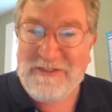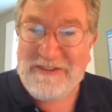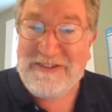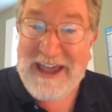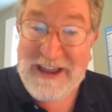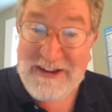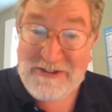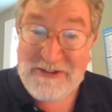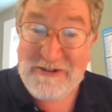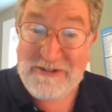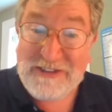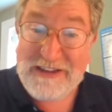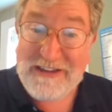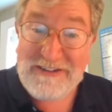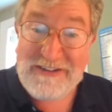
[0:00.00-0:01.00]
the sad
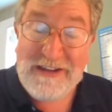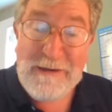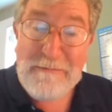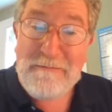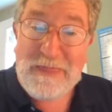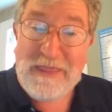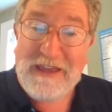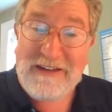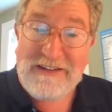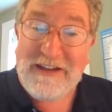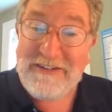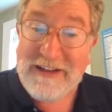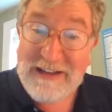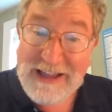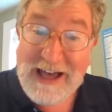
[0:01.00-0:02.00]
truth is it
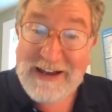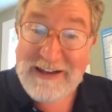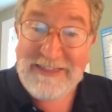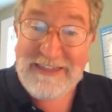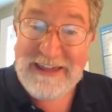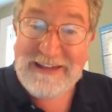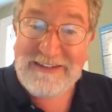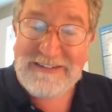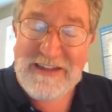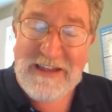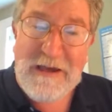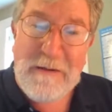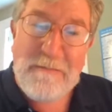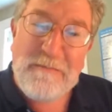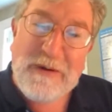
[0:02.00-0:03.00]
does a lot of things,
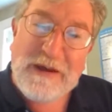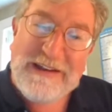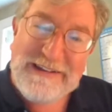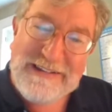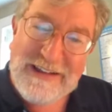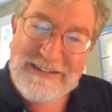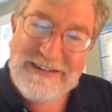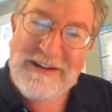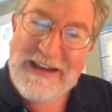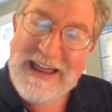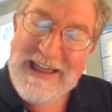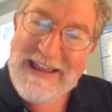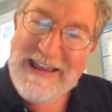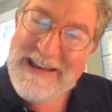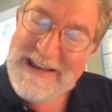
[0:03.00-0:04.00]
but it doesn't
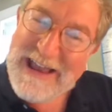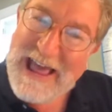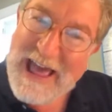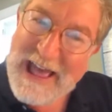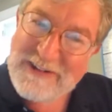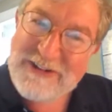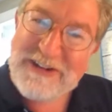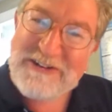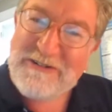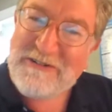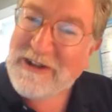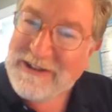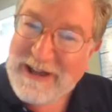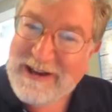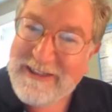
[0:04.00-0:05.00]
actually
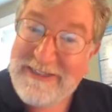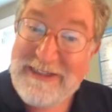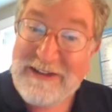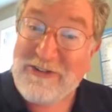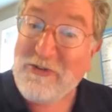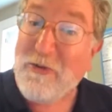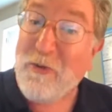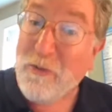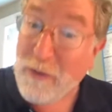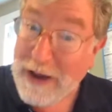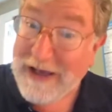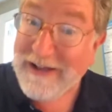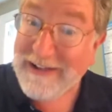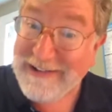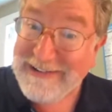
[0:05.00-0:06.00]
do a lot of things
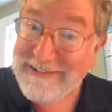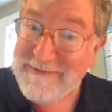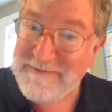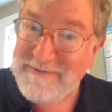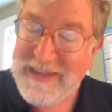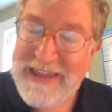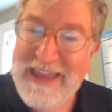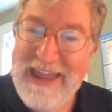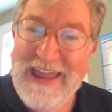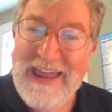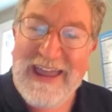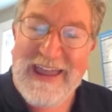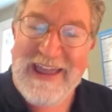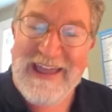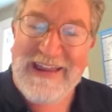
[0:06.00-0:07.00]
well.
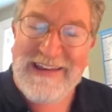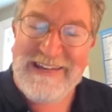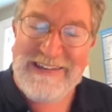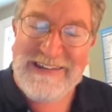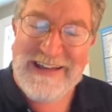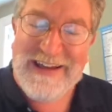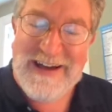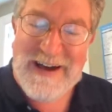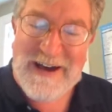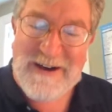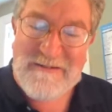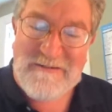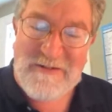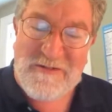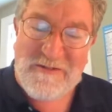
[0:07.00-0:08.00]
And
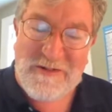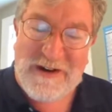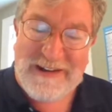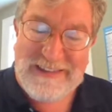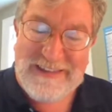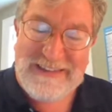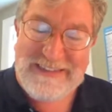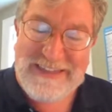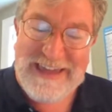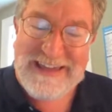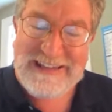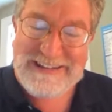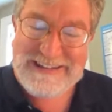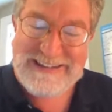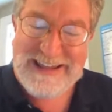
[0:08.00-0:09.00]
one of the
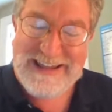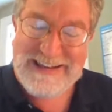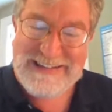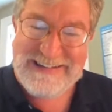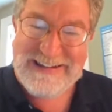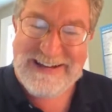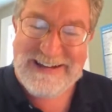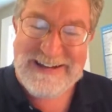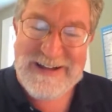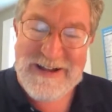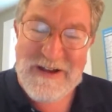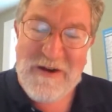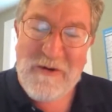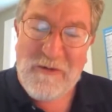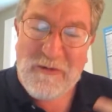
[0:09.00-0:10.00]
things that
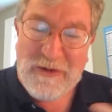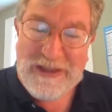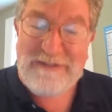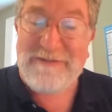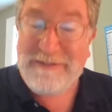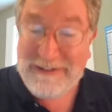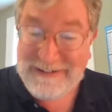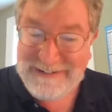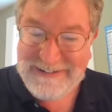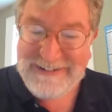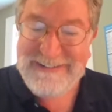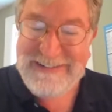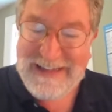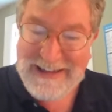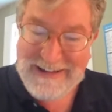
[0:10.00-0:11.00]
we
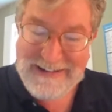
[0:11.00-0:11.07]
feel,